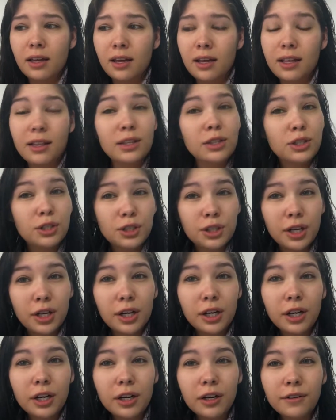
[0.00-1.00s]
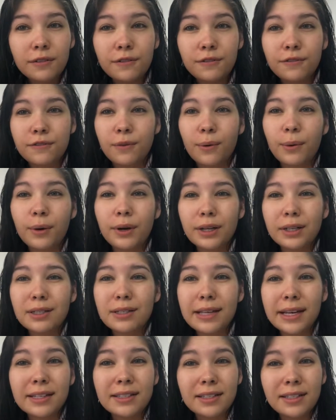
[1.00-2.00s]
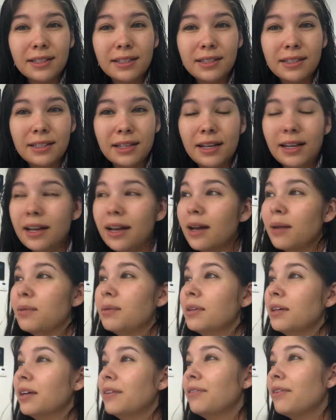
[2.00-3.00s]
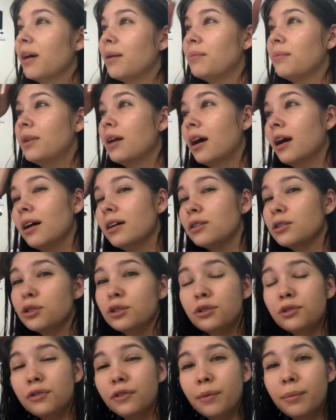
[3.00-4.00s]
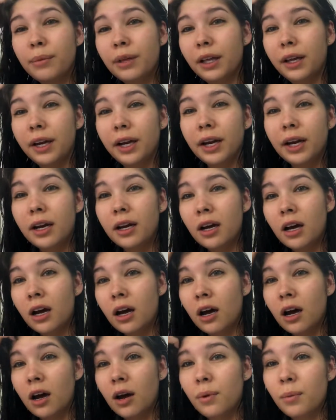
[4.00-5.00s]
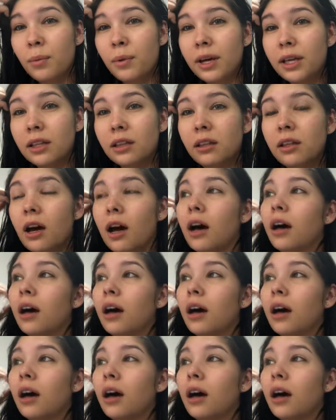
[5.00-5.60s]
illustrator for Sex and the City, I believe. I'm not too familiar with